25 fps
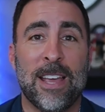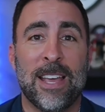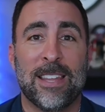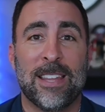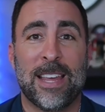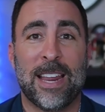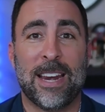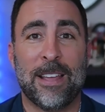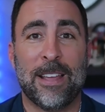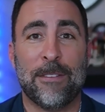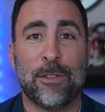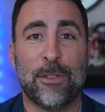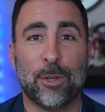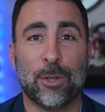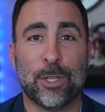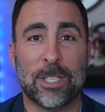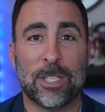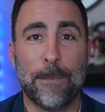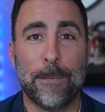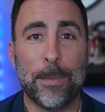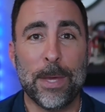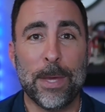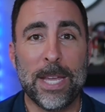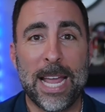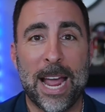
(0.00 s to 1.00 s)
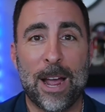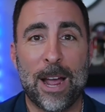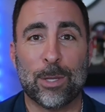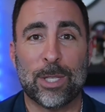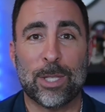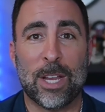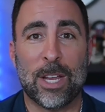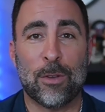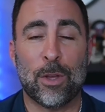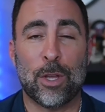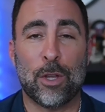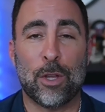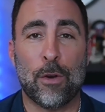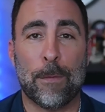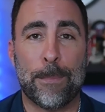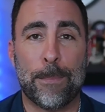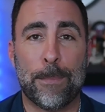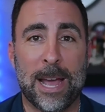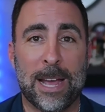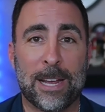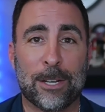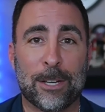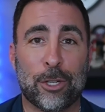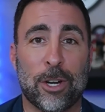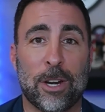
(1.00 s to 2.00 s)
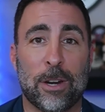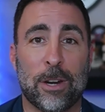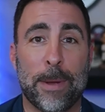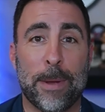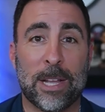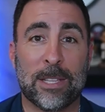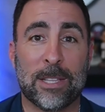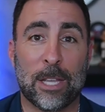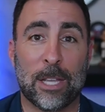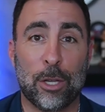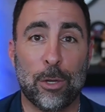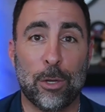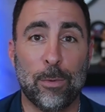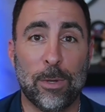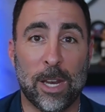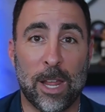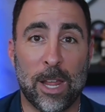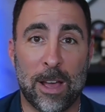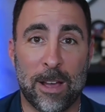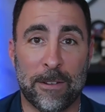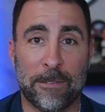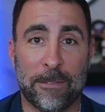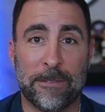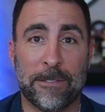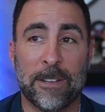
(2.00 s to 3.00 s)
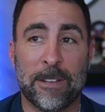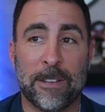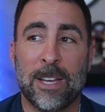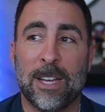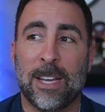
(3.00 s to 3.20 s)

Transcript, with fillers: that if there's something out there that you're passionate about, that you love,